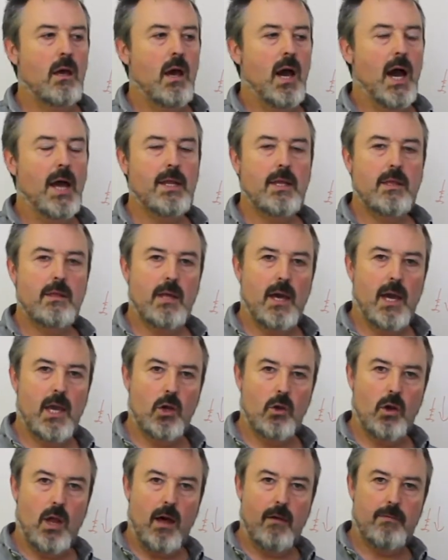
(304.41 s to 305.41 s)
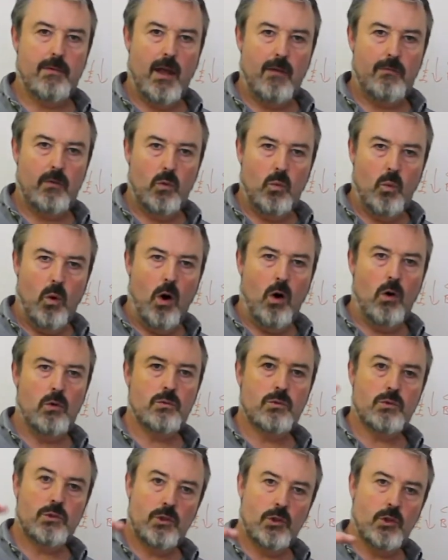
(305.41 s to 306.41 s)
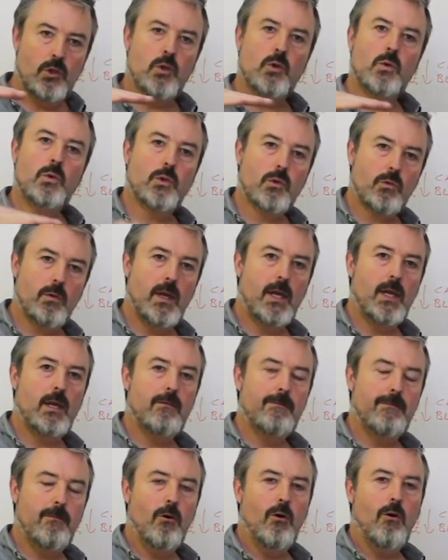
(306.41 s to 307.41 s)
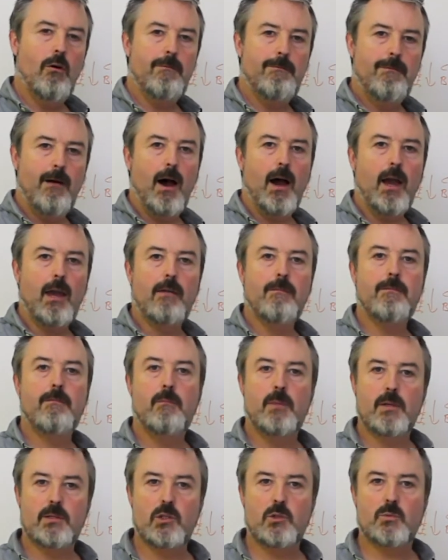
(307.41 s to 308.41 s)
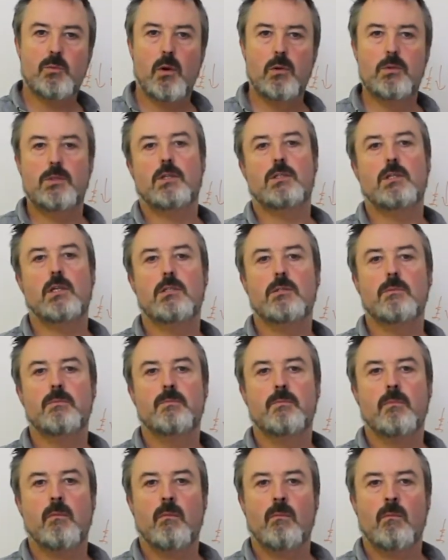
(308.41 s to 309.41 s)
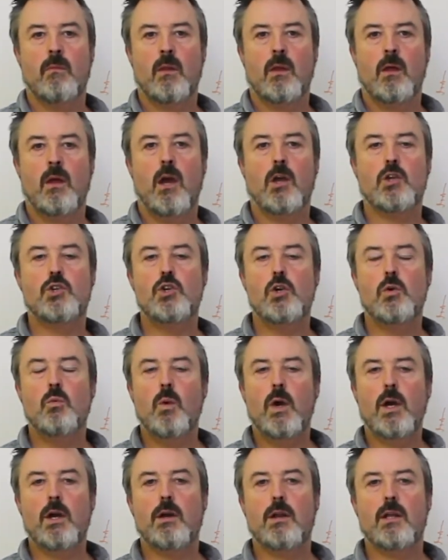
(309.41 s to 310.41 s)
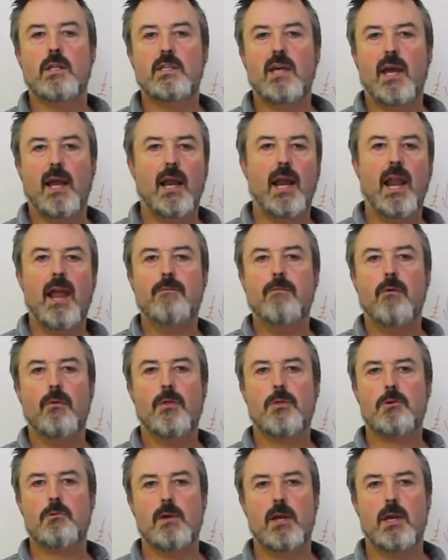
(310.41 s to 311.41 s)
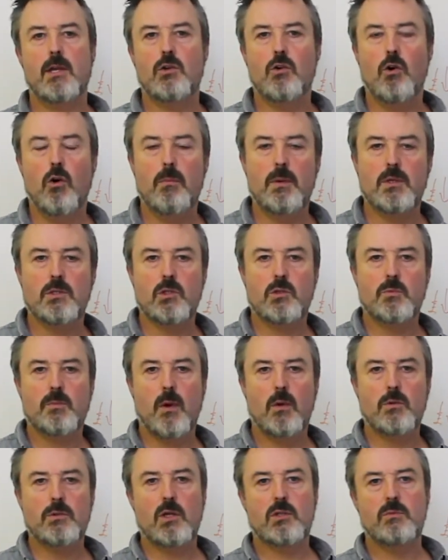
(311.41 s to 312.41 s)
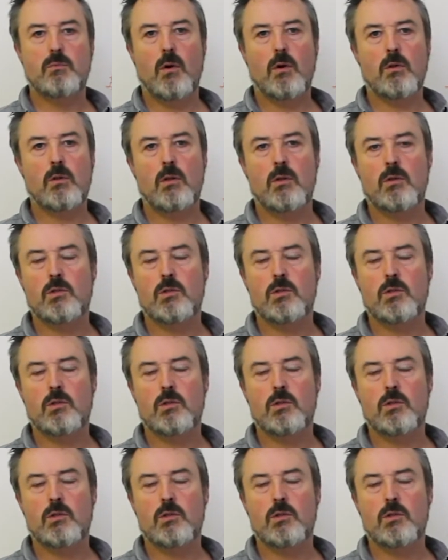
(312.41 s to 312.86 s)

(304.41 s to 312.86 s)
And in there you'll have level 1, 2, 3, 4, 5 business processes. Assume we're going to take level 3 in your business process model.